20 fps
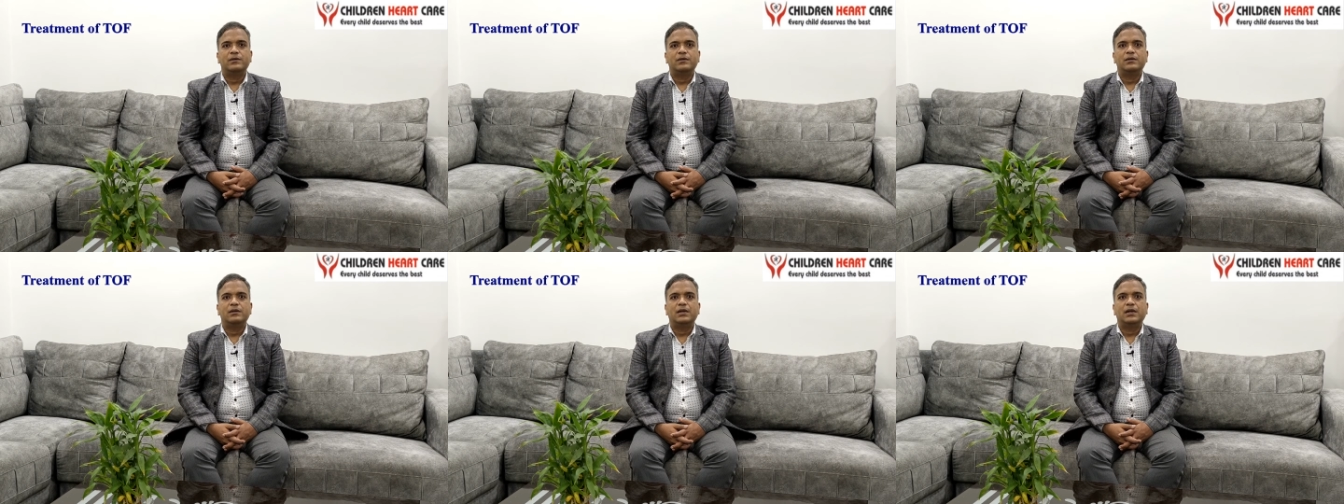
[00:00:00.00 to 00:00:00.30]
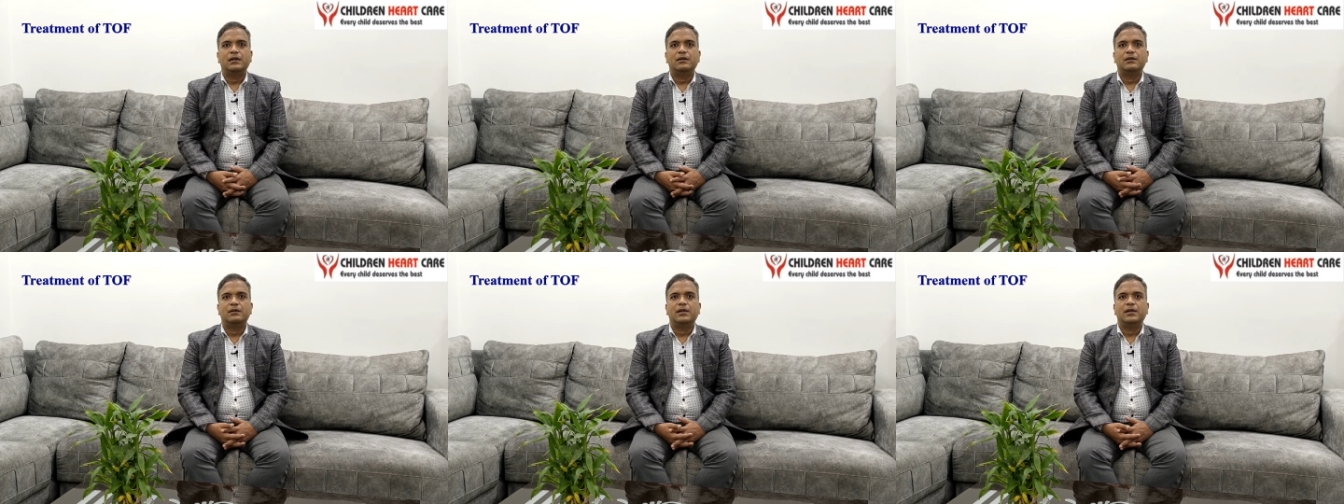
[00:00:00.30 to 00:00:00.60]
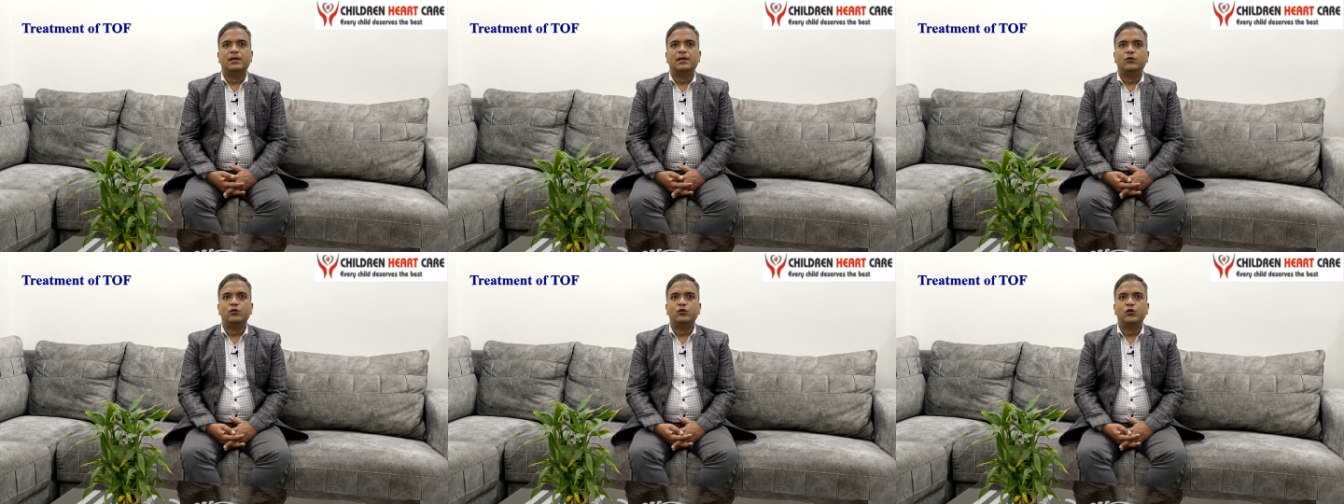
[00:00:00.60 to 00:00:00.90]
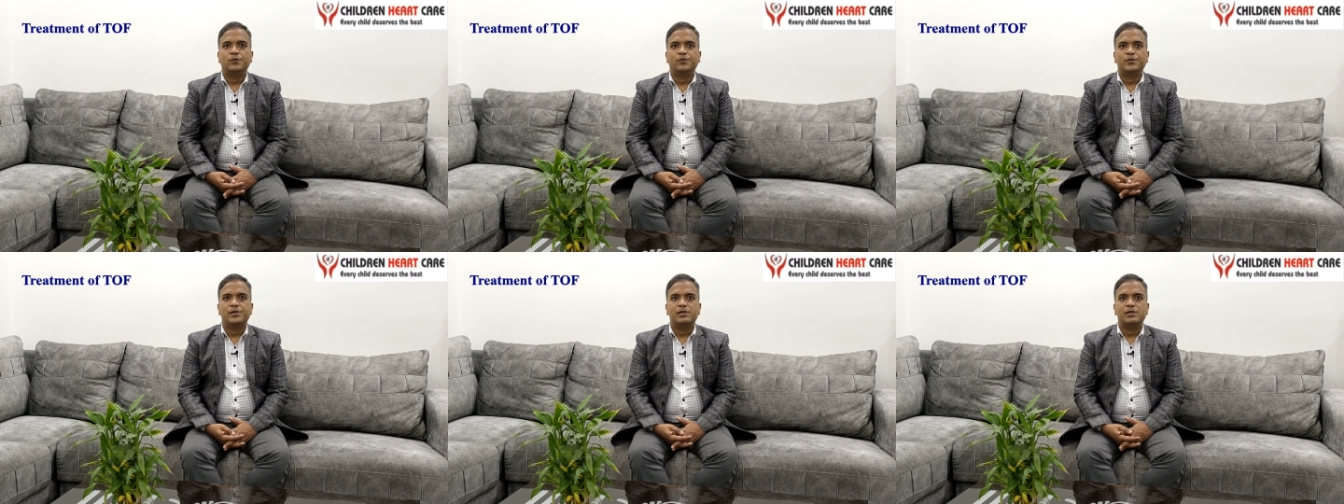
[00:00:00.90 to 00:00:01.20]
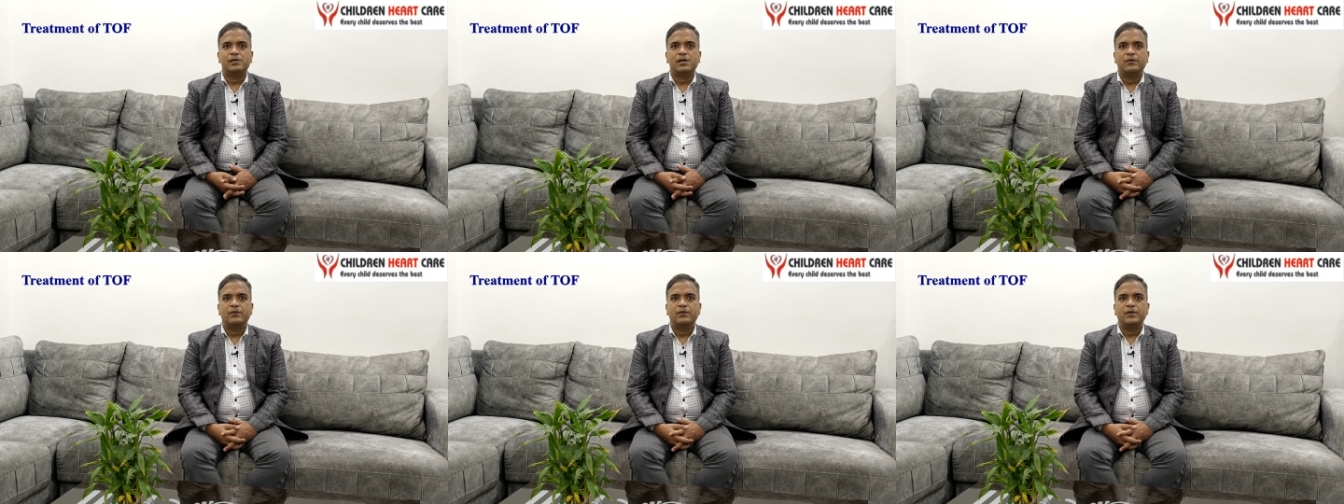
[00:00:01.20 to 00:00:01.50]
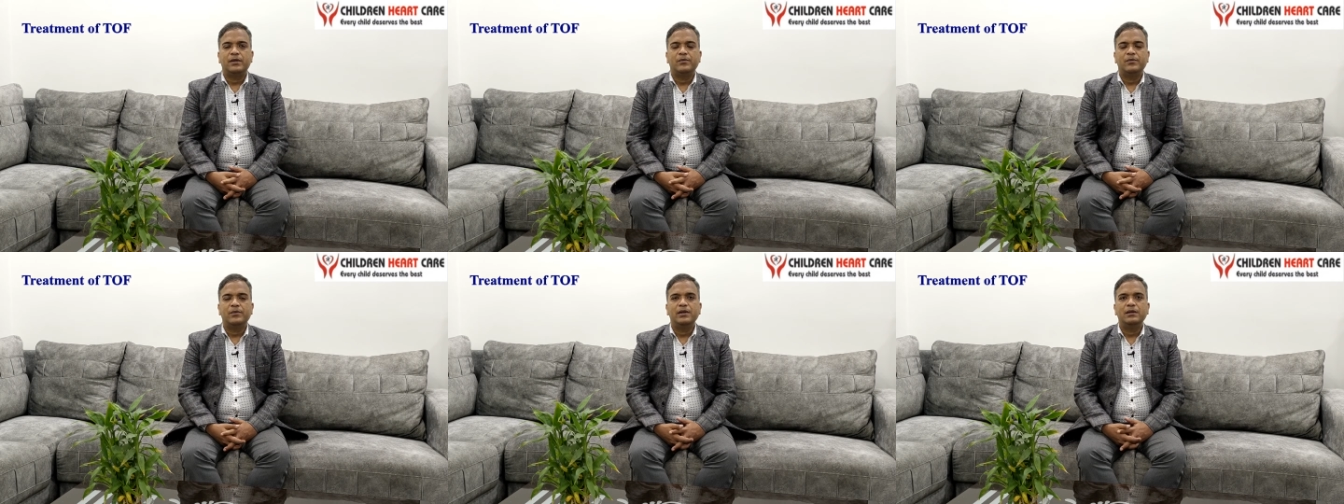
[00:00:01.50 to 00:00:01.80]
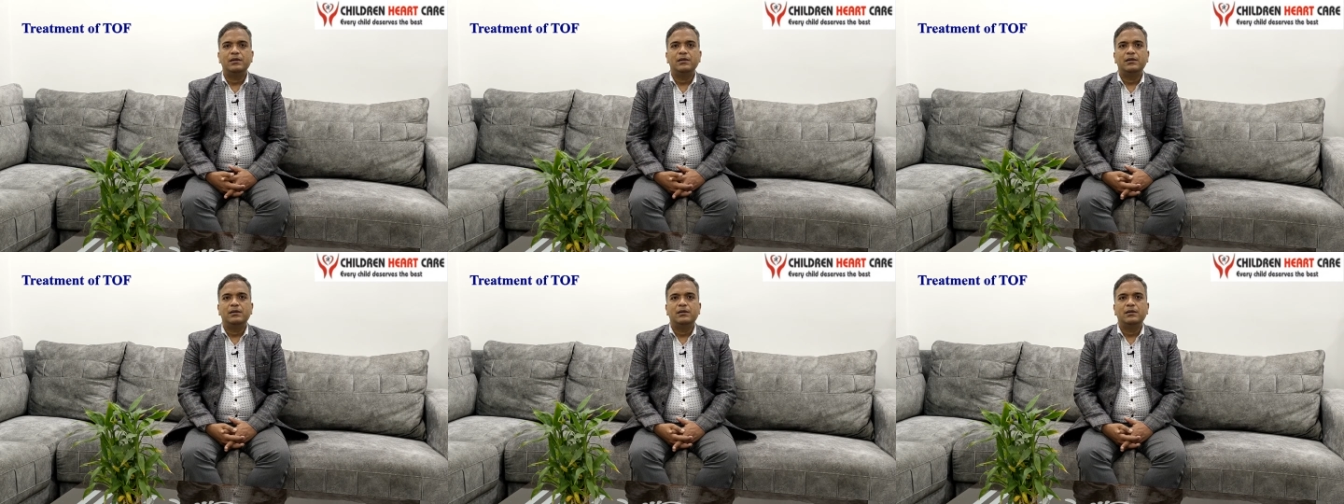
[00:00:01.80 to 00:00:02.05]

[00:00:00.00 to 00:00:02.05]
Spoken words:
then there are two options available,